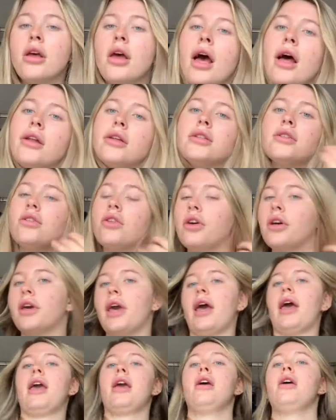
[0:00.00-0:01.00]
and it's not
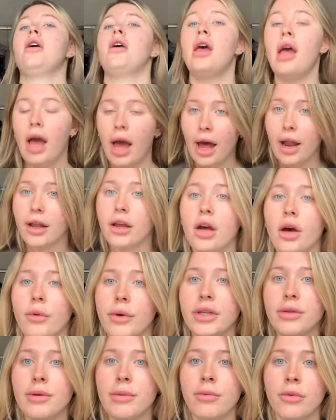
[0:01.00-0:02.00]
okay and I can't
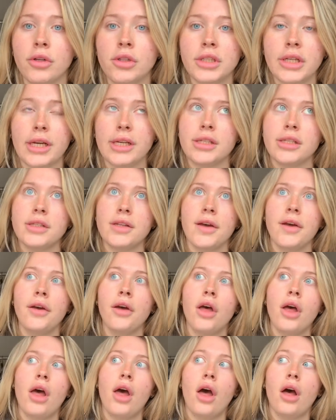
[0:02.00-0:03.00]
wait to be blonde again so I'm
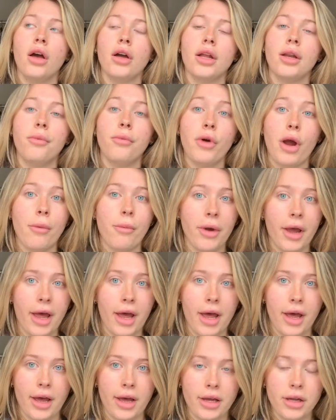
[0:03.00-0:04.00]
gonna prep my
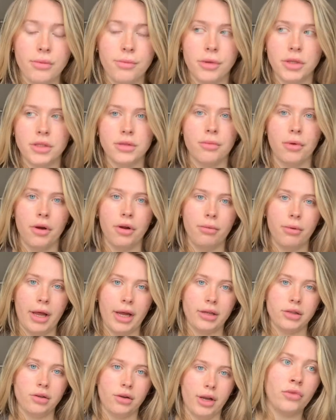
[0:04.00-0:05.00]
hair put some
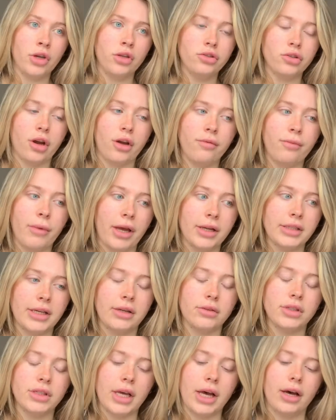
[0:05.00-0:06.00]
Olaplex on it drive back
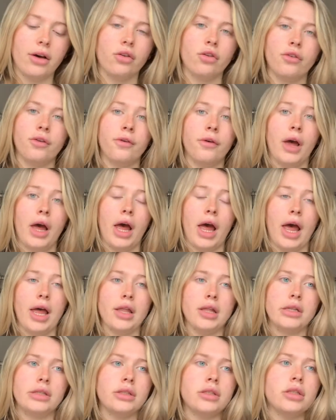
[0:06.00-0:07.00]
down south
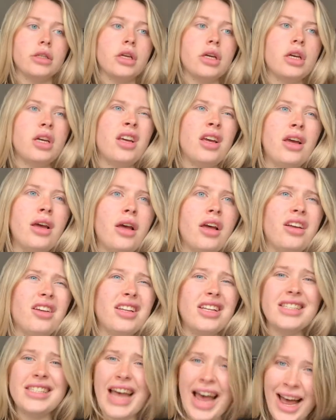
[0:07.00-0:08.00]
and I'm
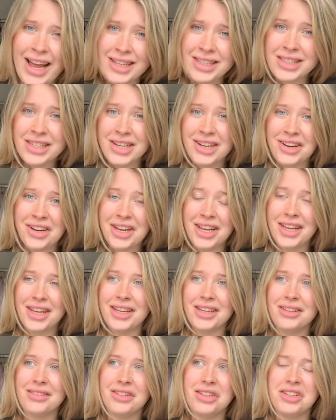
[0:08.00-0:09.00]
gonna tan tonight
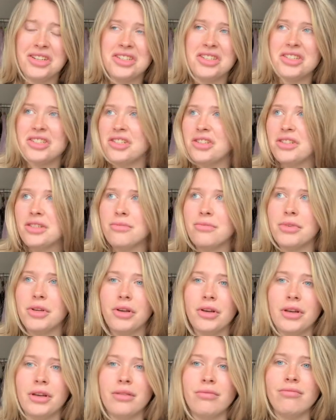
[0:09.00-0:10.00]
I'm gonna just do some
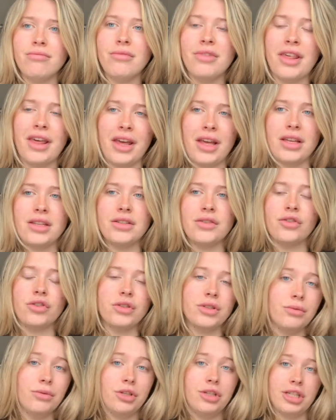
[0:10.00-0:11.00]
beauty things I've got
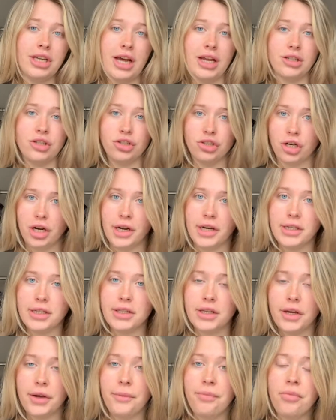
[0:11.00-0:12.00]
some new tan to try so